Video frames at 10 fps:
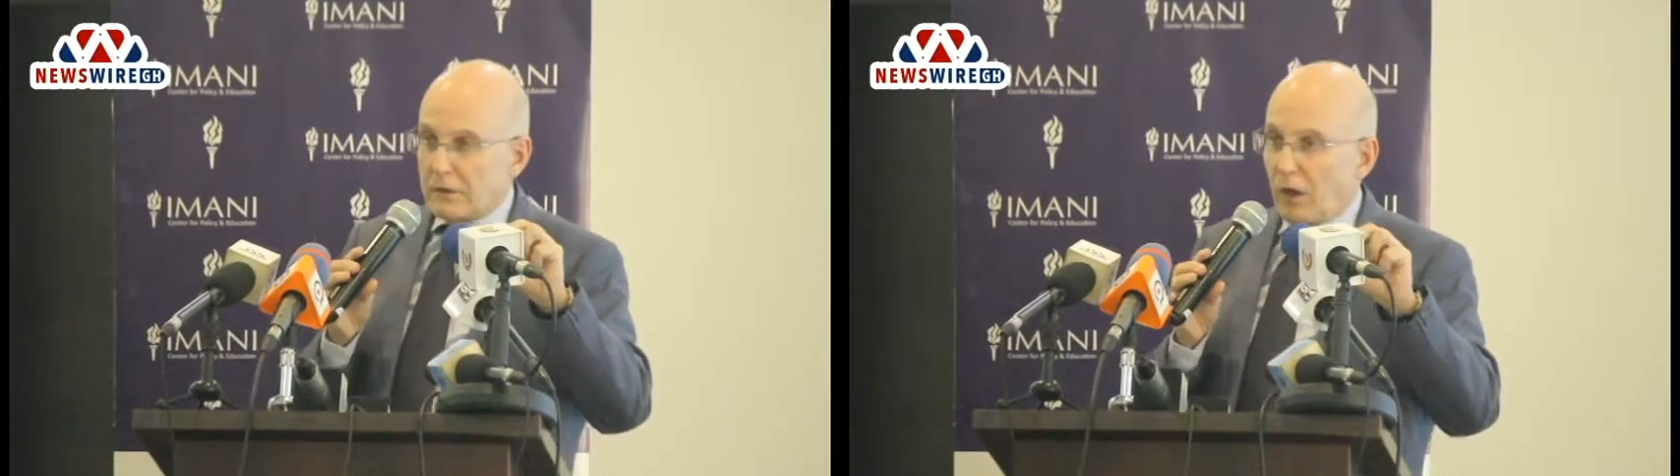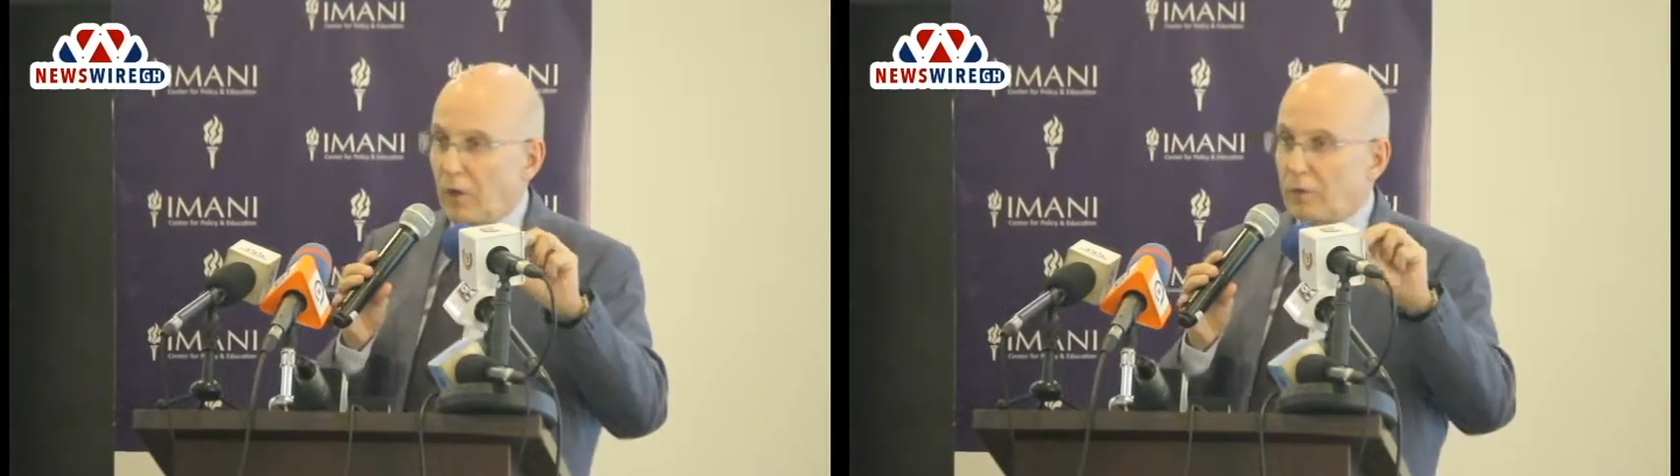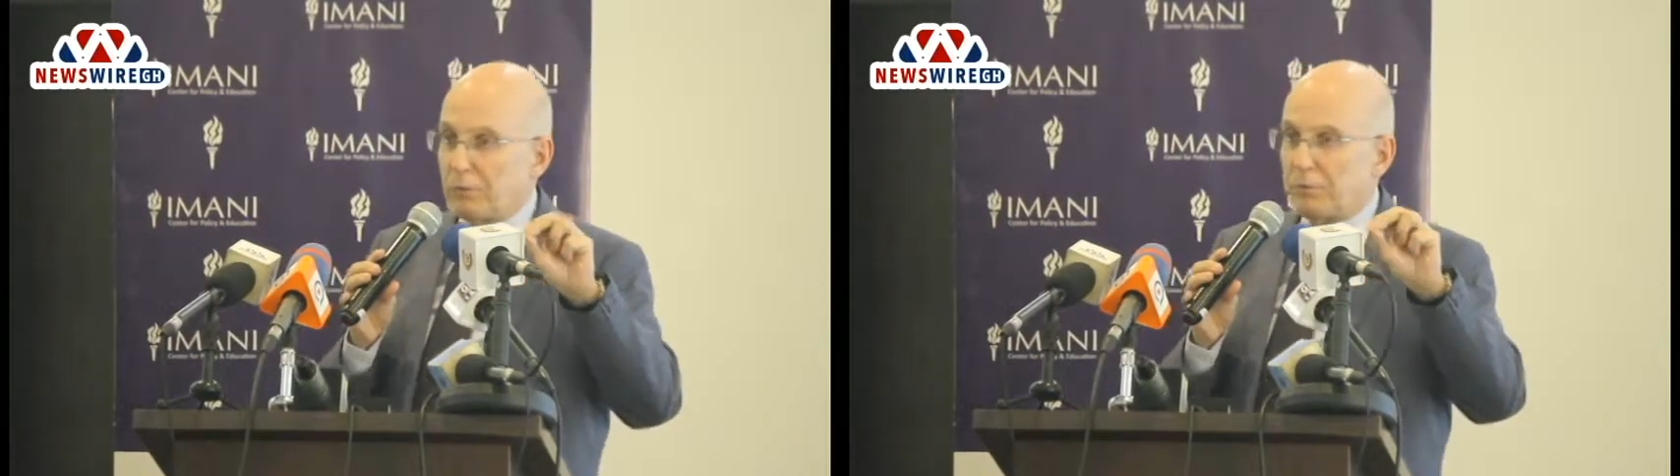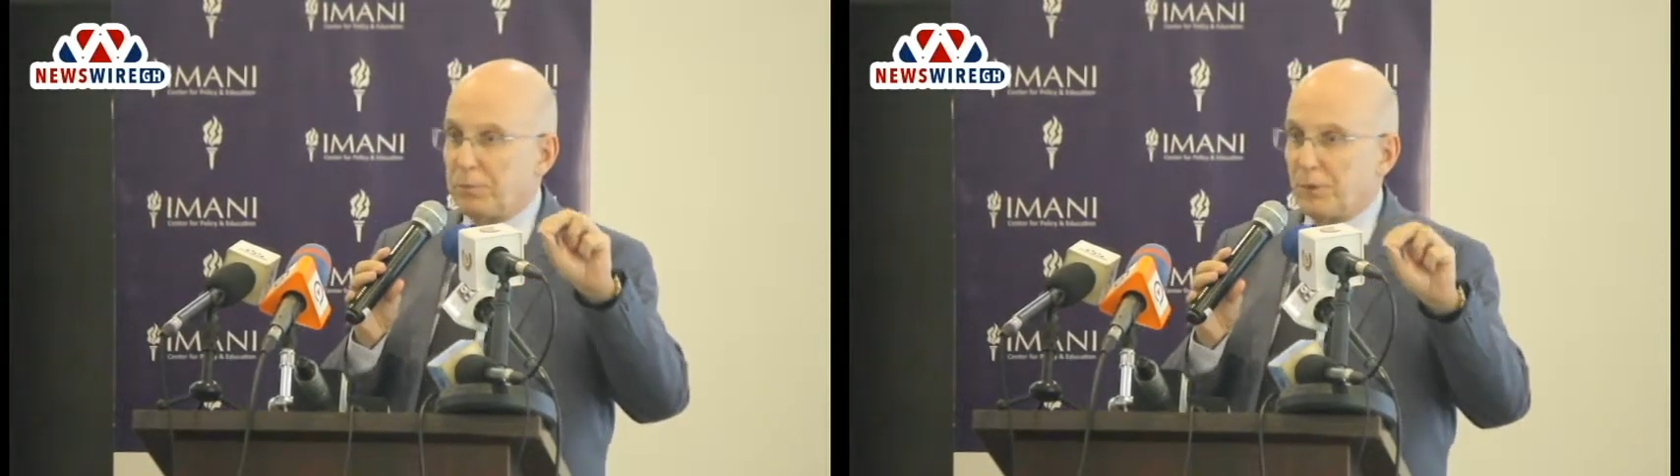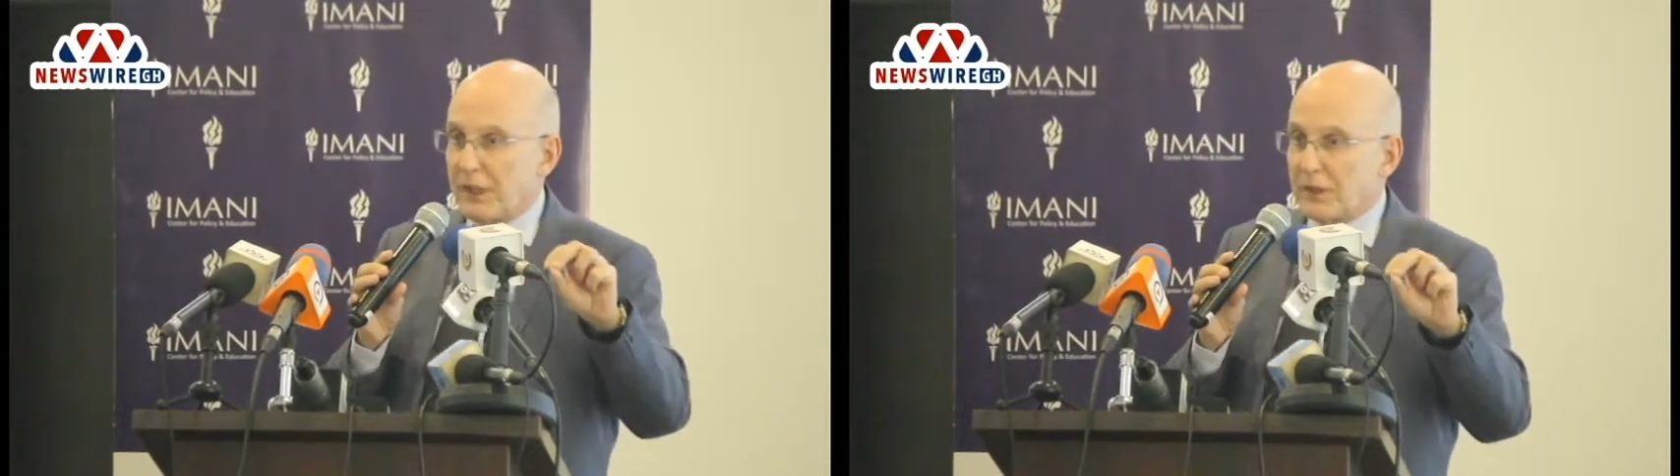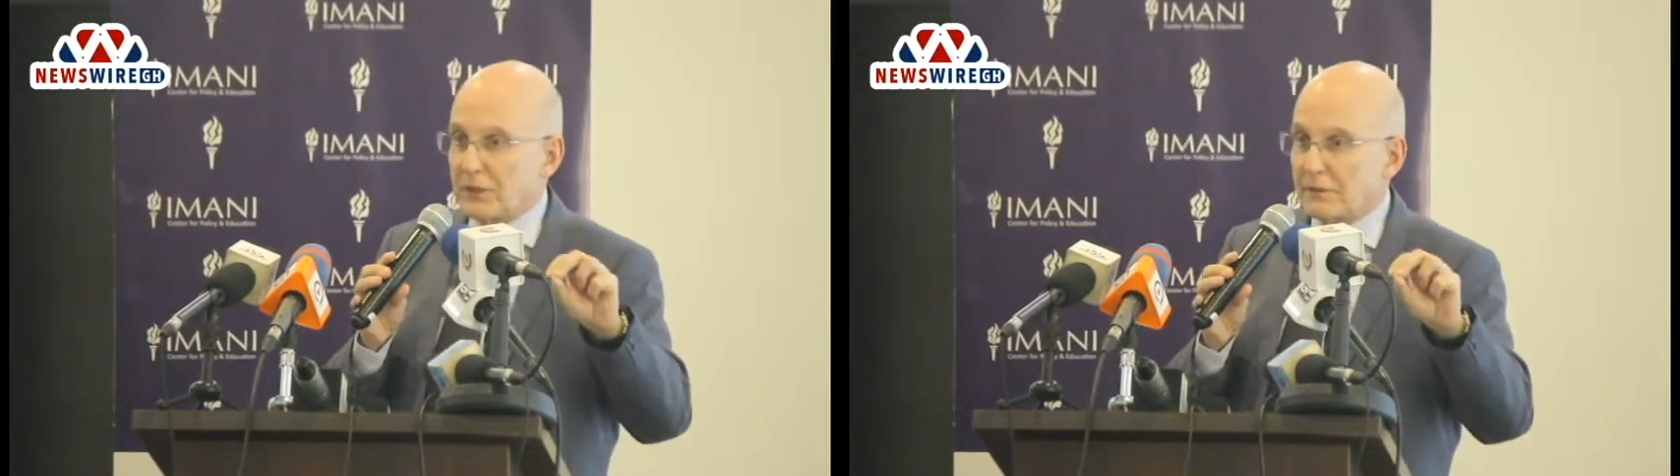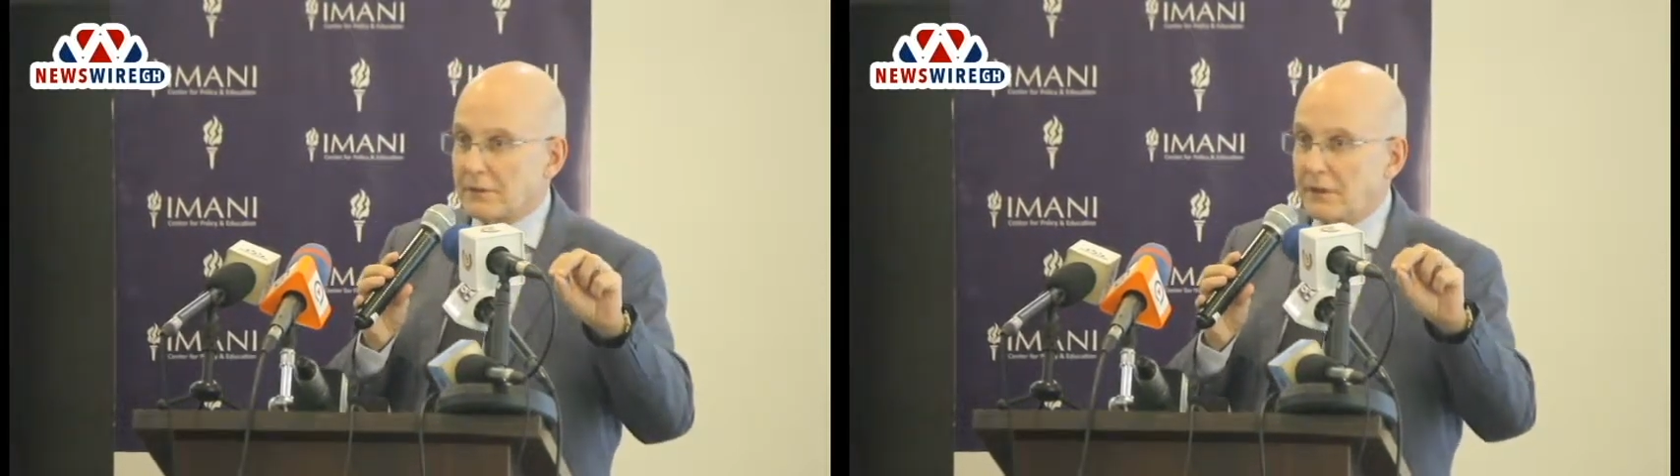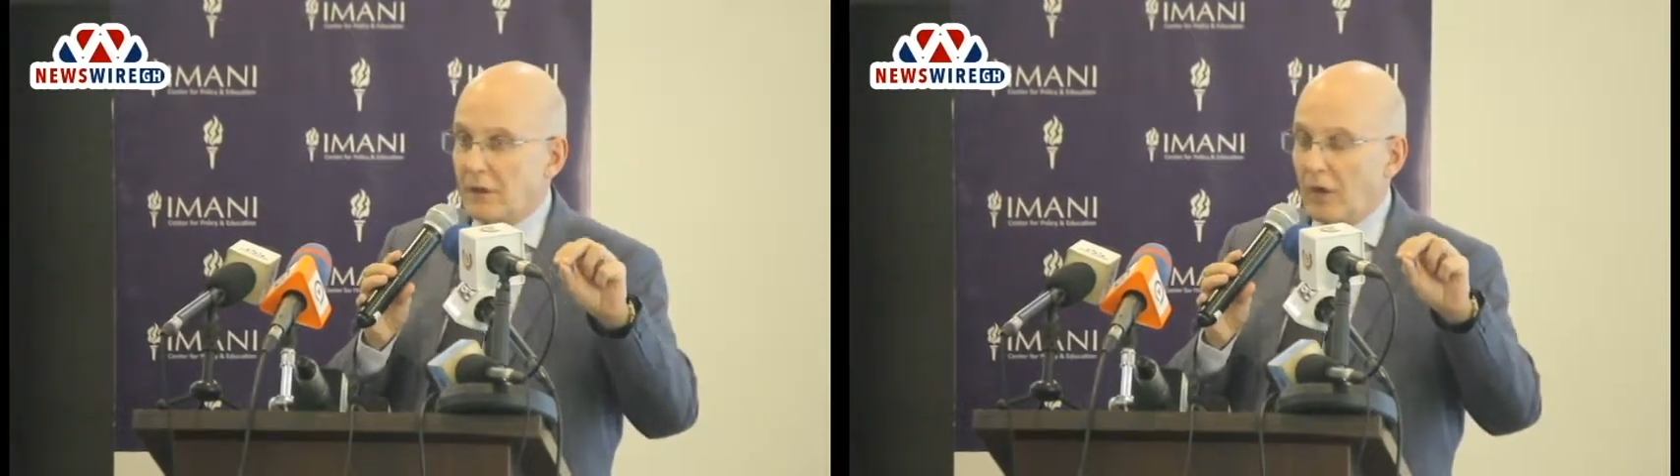own population,